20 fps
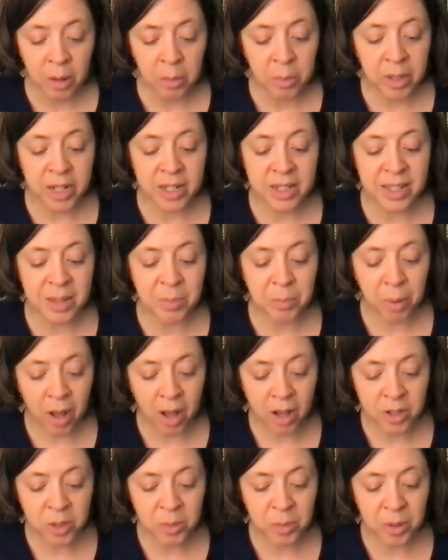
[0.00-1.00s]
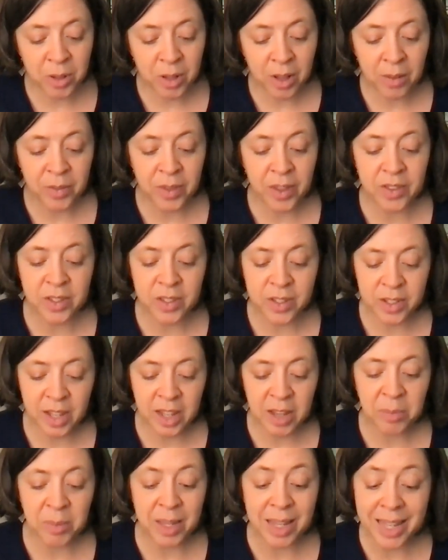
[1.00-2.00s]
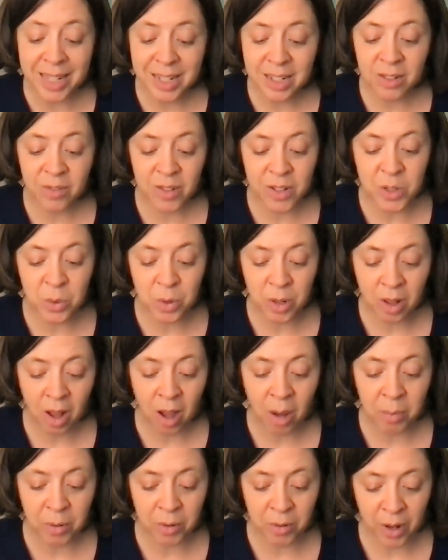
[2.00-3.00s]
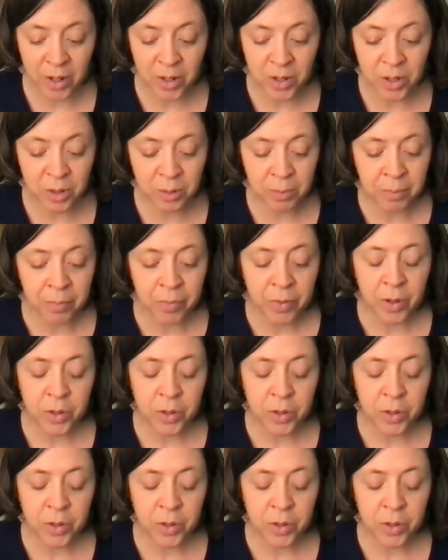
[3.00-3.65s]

but it is impossible that the same individual operation